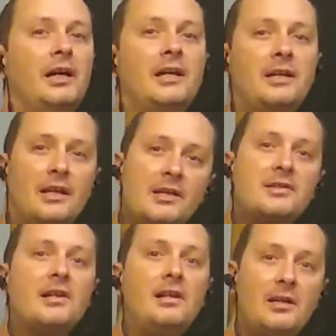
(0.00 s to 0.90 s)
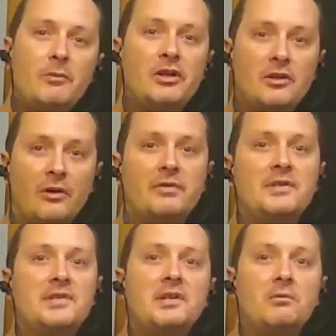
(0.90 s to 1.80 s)
And is the limit of
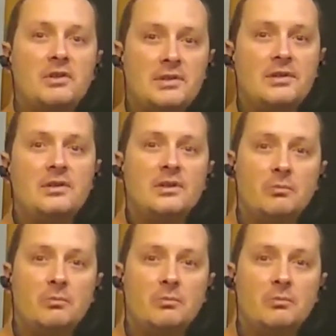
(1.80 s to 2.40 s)
the sequence